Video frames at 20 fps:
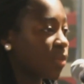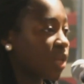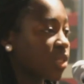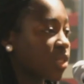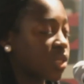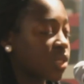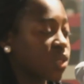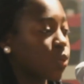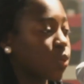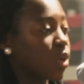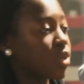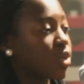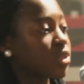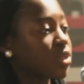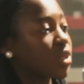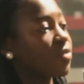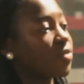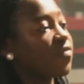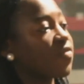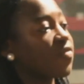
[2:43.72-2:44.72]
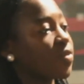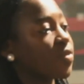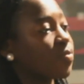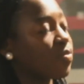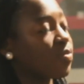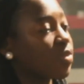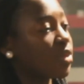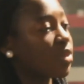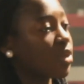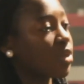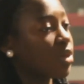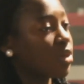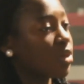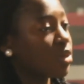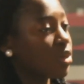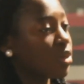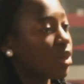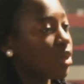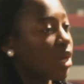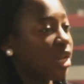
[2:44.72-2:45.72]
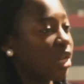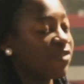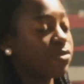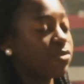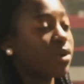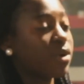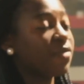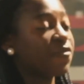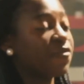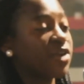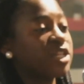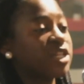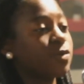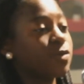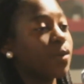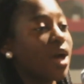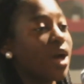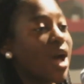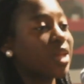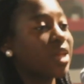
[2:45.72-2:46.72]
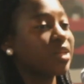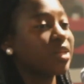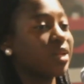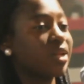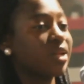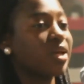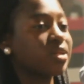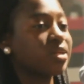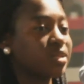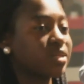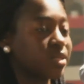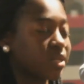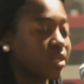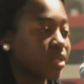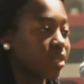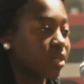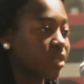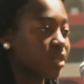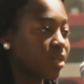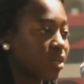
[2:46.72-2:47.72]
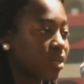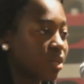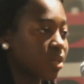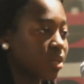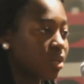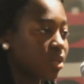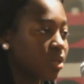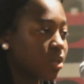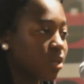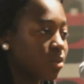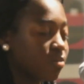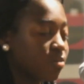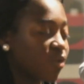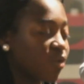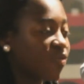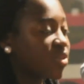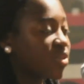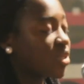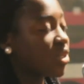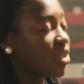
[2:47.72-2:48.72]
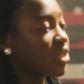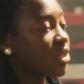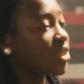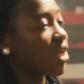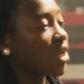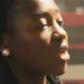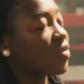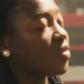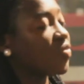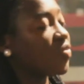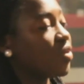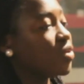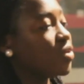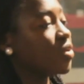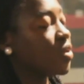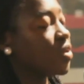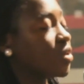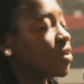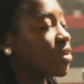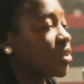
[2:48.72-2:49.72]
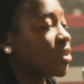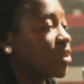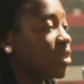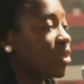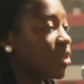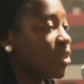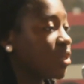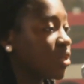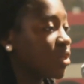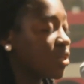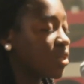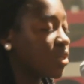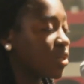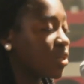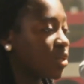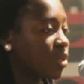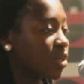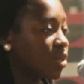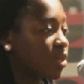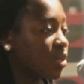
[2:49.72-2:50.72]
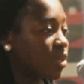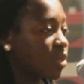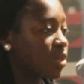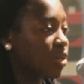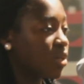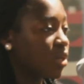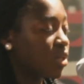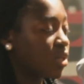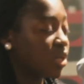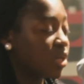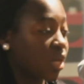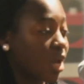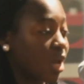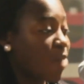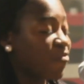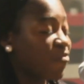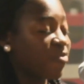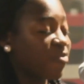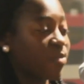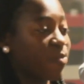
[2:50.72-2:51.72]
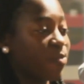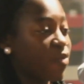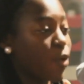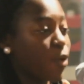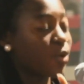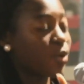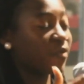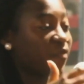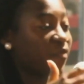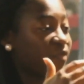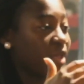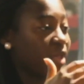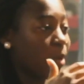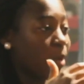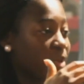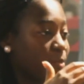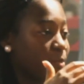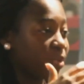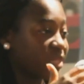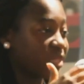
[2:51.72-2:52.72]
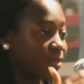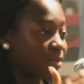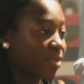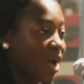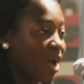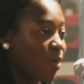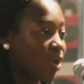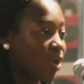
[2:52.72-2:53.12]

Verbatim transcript: These words come from leaving my friends behind in London and moving to the state of New Jersey. They come from a broken family, but somehow